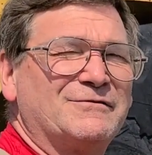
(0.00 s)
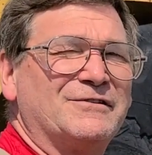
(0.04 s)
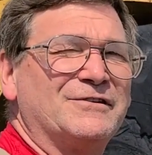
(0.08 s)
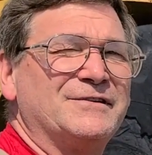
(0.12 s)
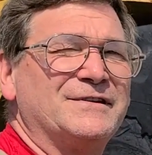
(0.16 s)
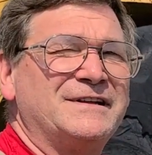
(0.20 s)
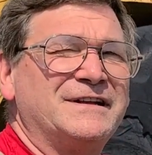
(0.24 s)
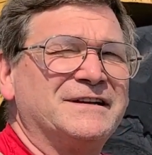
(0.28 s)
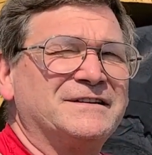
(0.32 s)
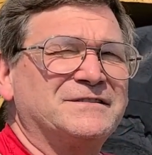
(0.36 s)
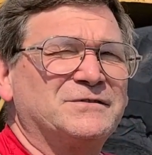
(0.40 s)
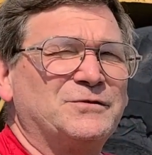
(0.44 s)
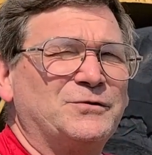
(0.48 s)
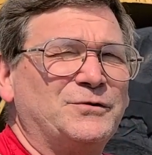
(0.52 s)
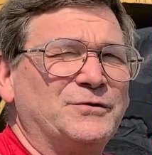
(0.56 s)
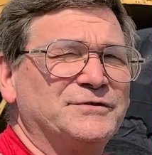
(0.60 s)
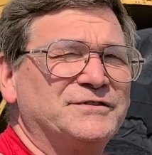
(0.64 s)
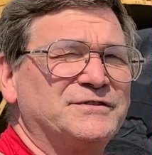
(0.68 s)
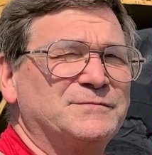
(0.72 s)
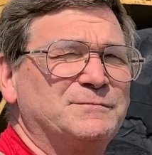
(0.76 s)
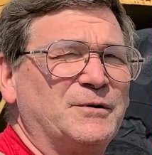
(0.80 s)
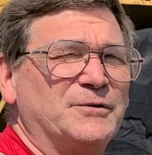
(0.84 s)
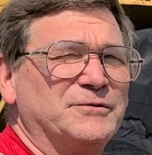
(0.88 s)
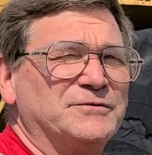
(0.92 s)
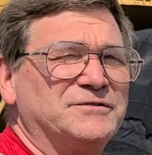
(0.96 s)
where the next hole's
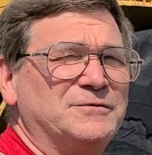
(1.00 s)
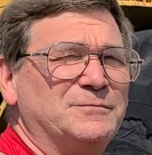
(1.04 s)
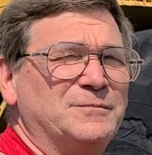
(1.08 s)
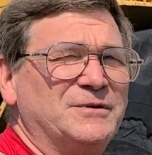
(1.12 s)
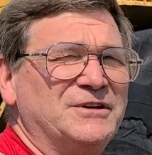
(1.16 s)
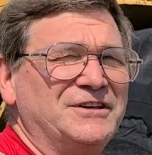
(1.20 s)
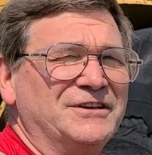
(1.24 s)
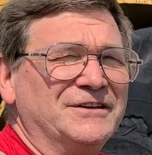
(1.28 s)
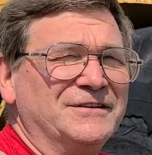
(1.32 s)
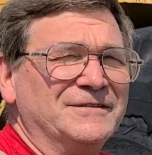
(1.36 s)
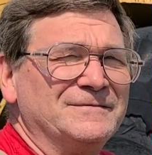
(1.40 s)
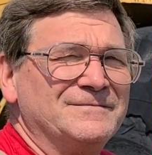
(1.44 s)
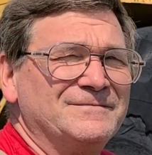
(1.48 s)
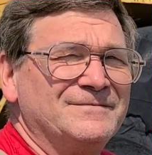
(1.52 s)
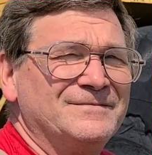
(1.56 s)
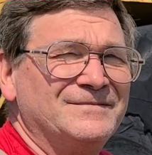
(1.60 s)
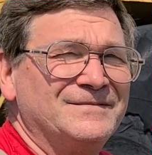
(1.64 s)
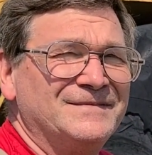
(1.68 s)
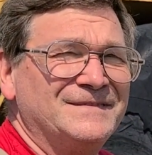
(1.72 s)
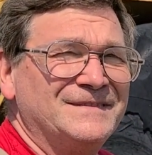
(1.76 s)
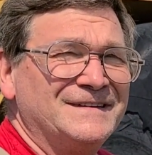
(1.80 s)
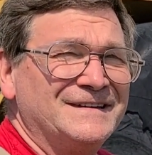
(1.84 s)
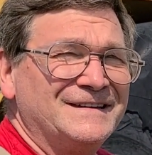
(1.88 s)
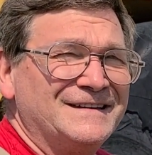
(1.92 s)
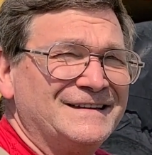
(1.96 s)
supposed to be.
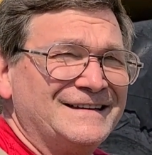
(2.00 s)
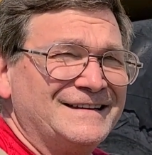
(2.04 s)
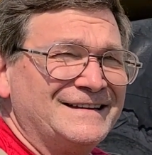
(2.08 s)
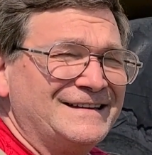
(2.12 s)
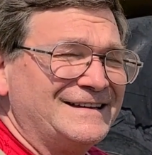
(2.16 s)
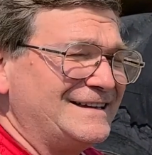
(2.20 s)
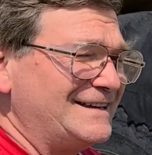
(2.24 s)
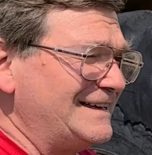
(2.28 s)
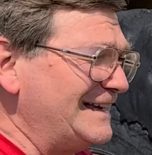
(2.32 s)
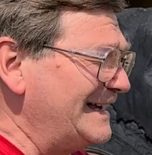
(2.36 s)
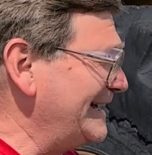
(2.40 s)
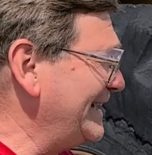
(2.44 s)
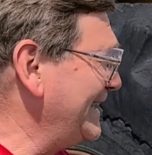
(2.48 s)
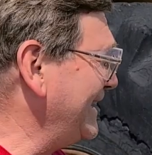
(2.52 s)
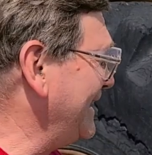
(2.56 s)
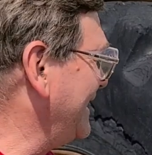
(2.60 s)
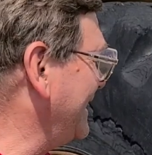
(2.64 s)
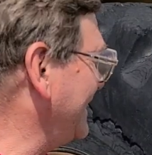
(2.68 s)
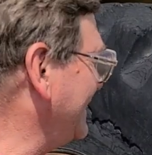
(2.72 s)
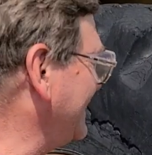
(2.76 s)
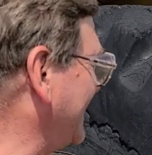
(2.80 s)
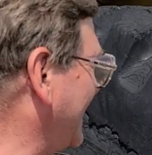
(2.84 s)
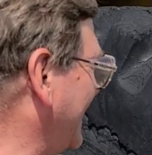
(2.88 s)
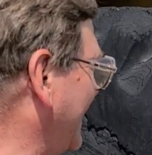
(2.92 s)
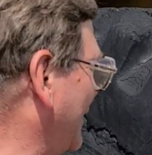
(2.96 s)

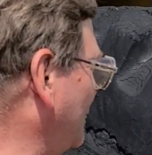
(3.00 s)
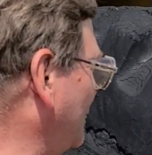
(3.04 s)
And that